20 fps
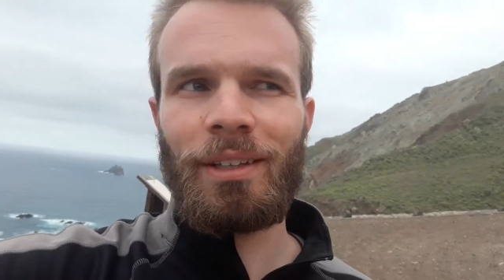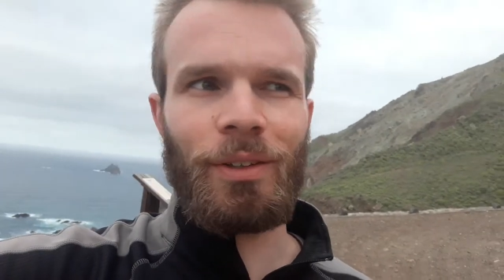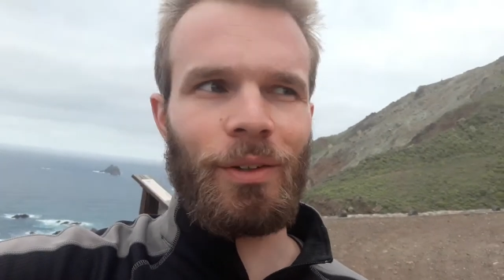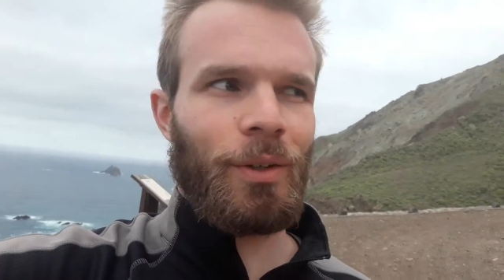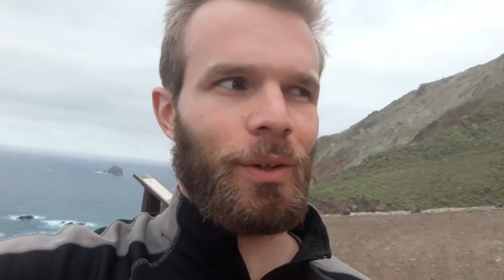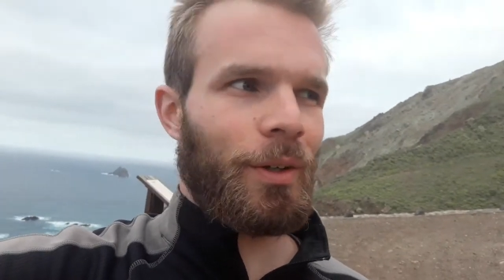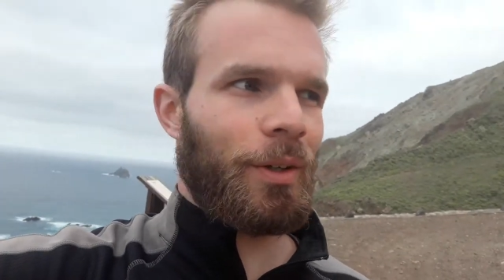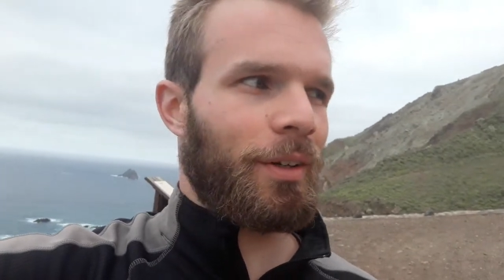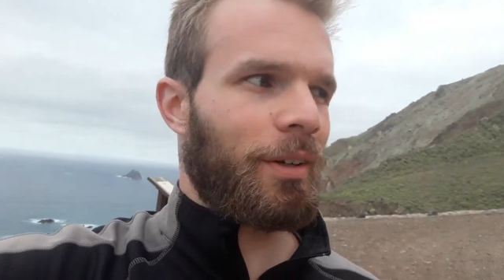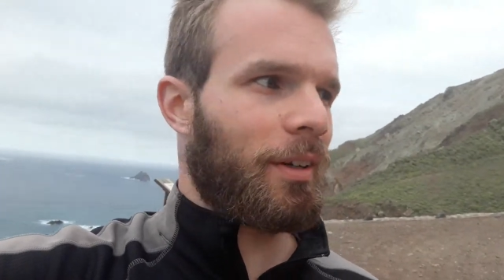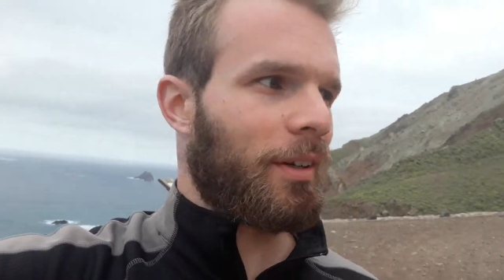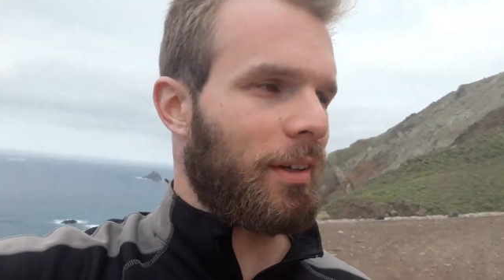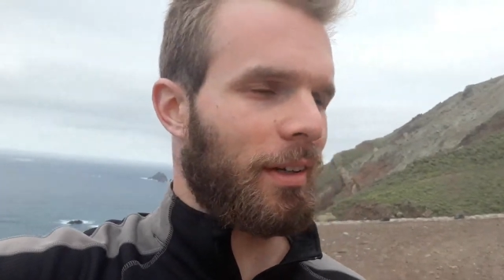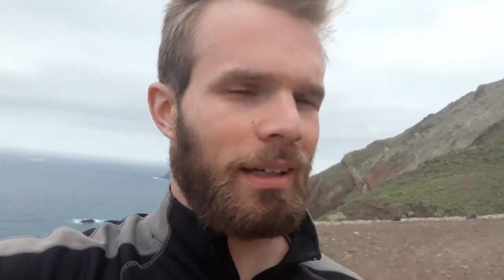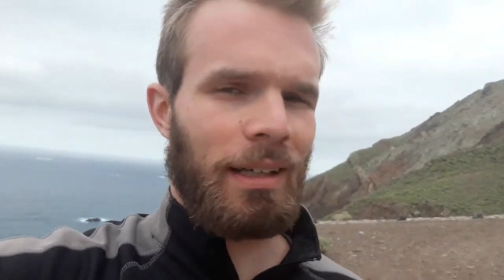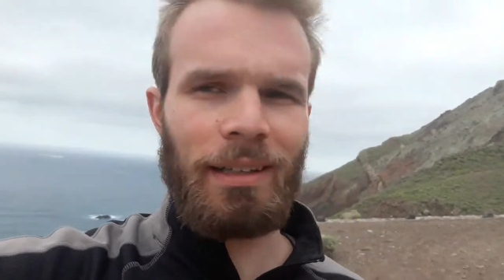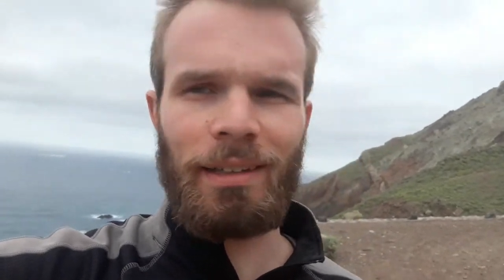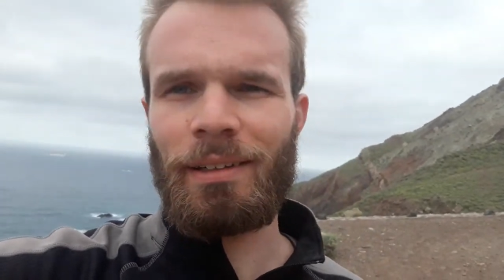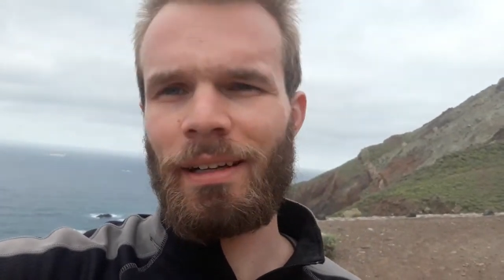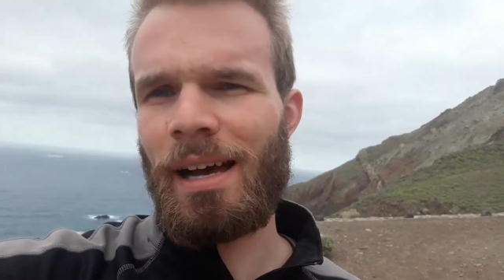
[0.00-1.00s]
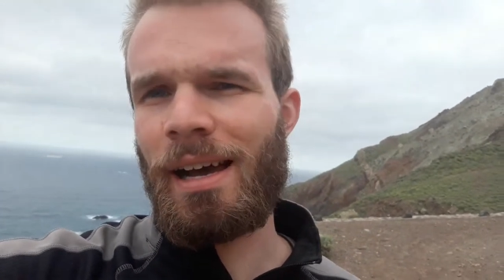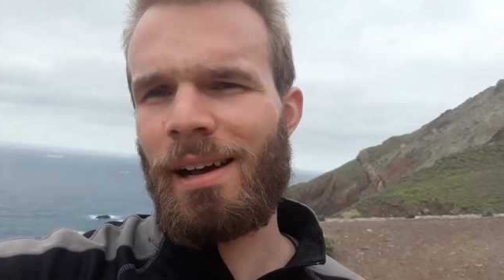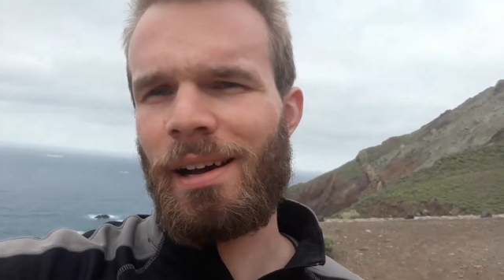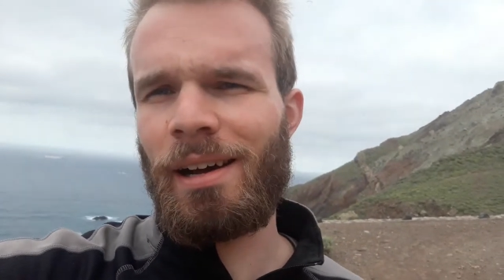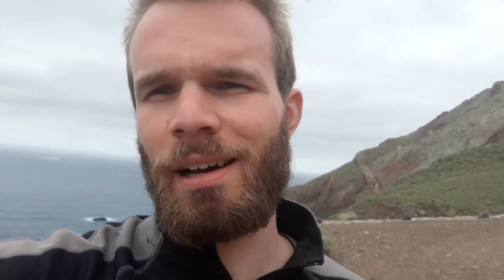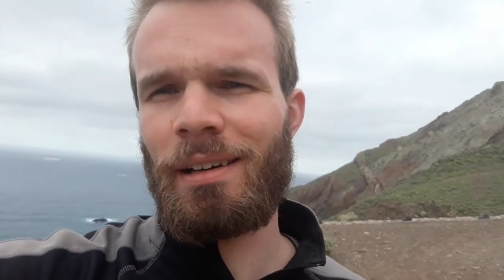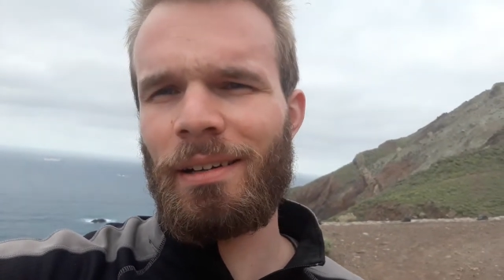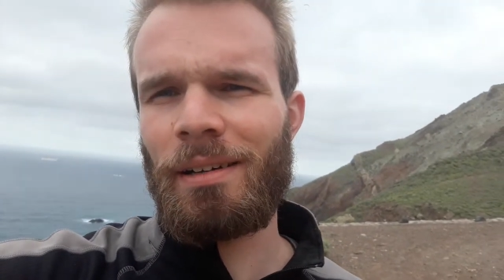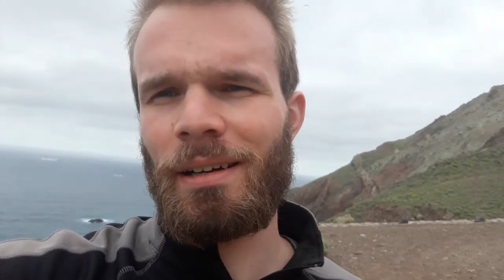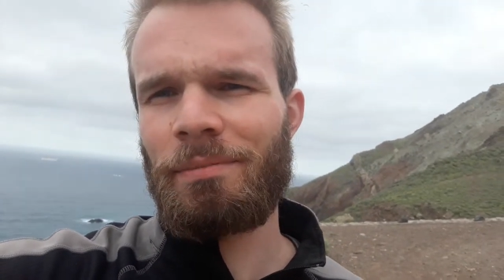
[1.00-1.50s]
Or
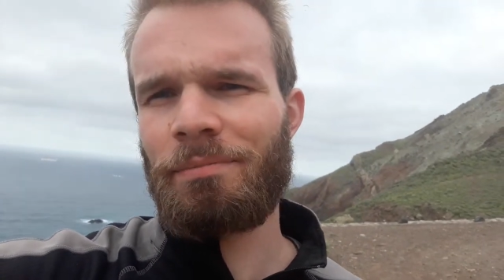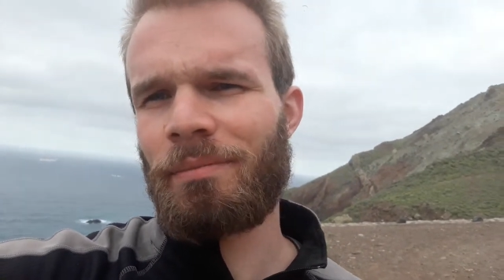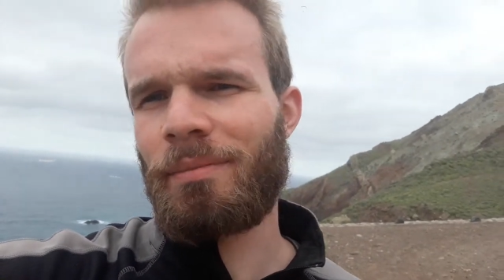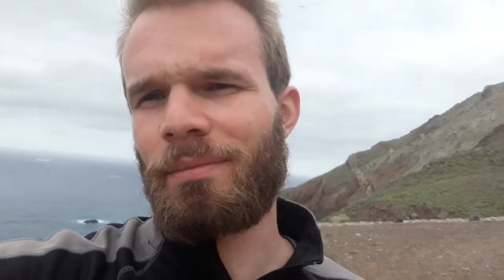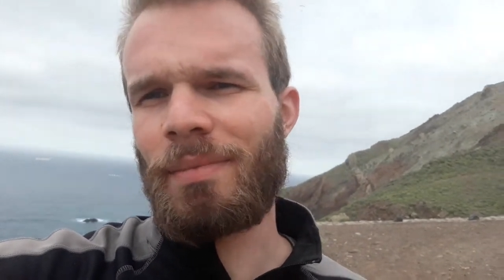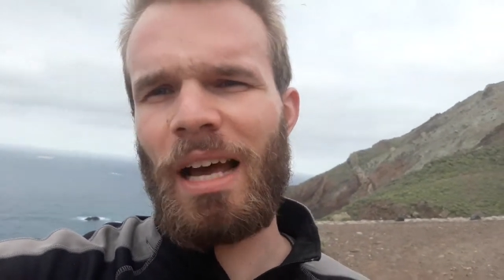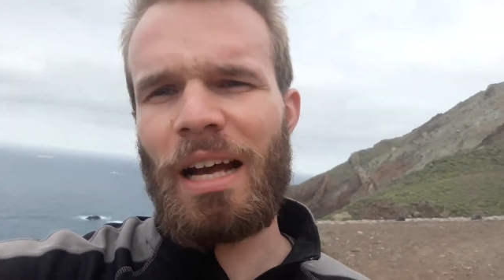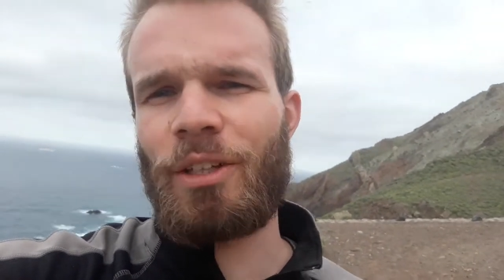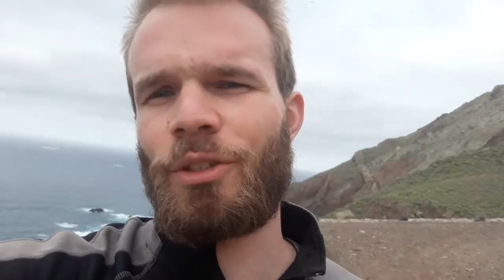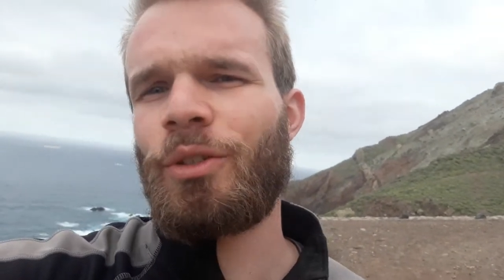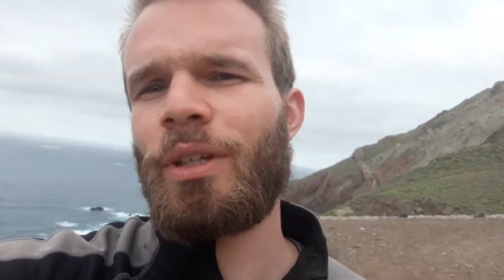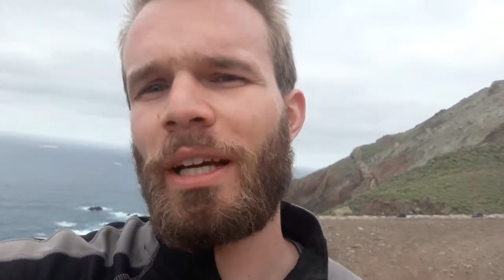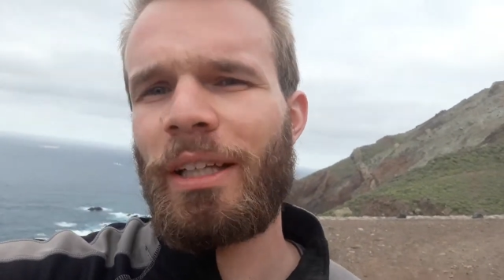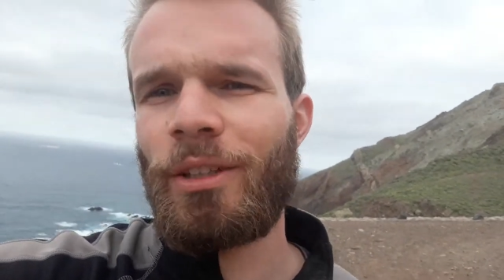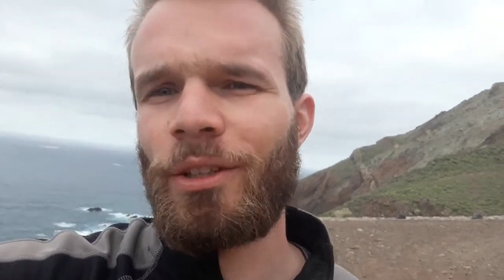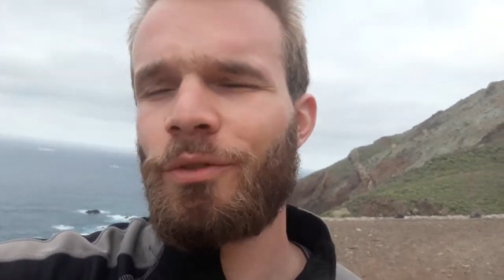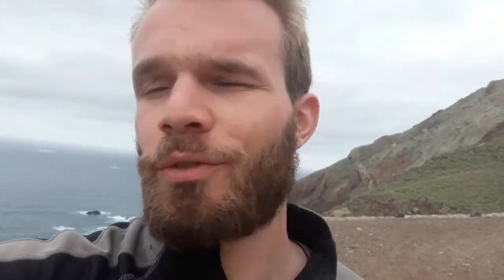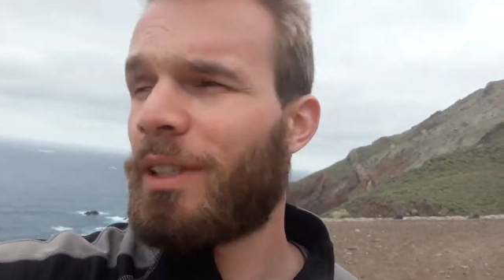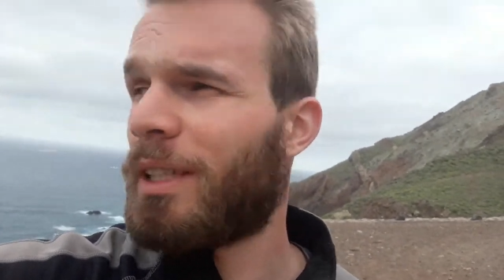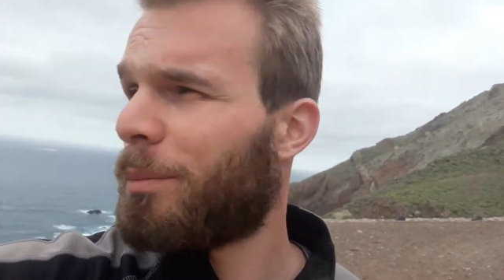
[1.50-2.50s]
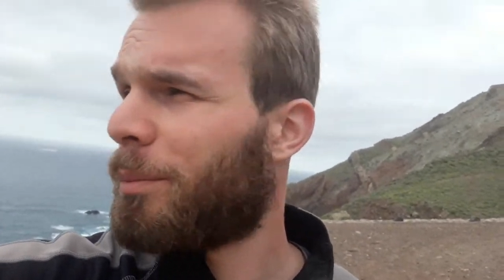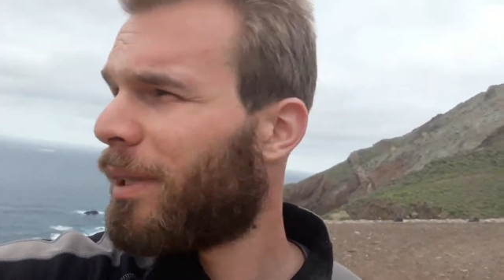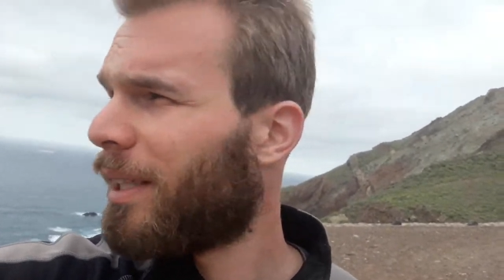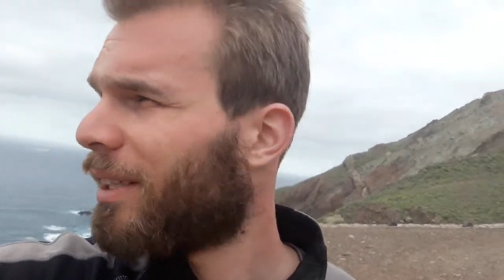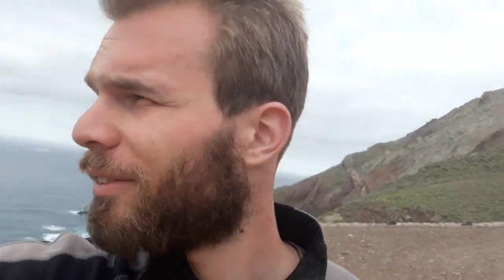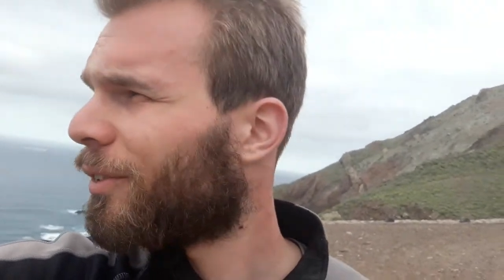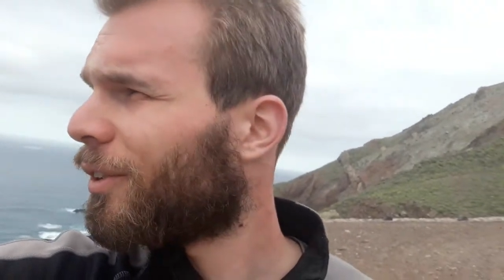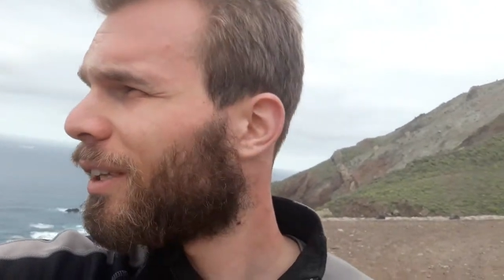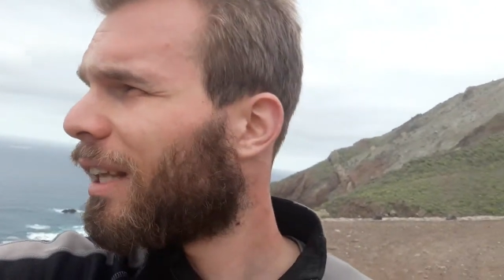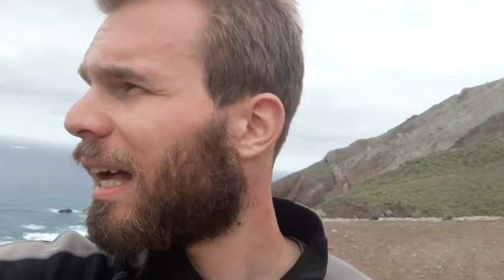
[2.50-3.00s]
actually I don't really
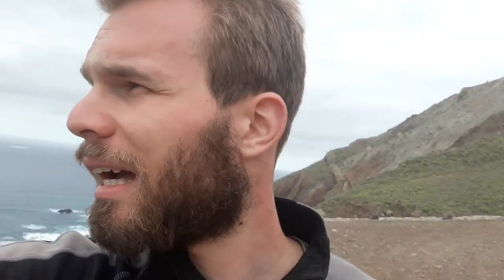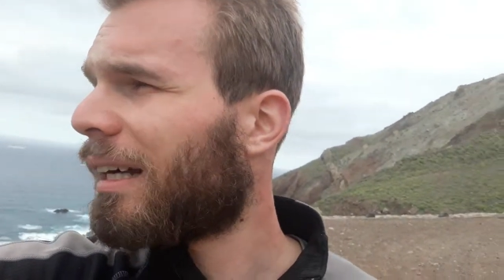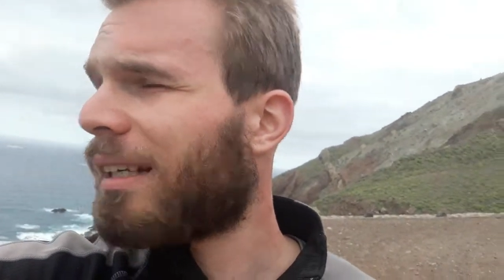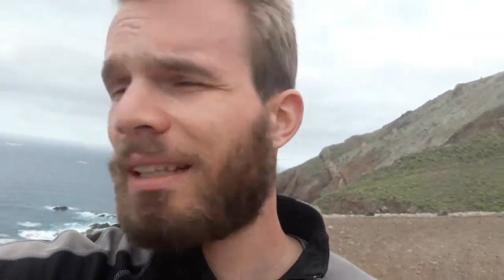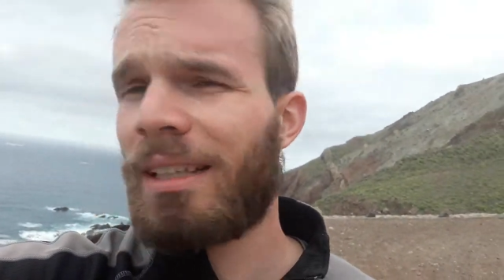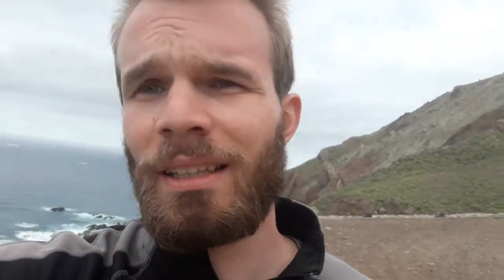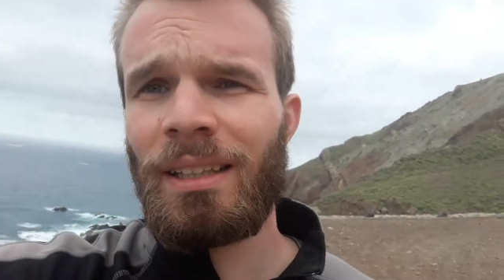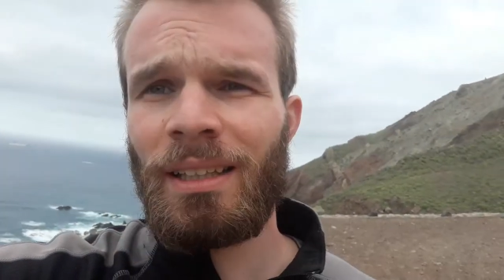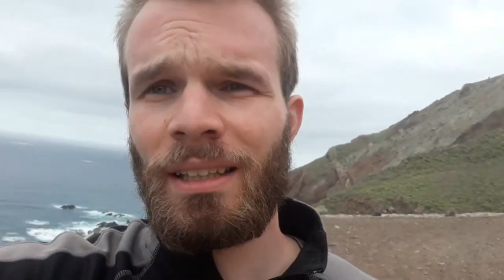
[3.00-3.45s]
believe in luck.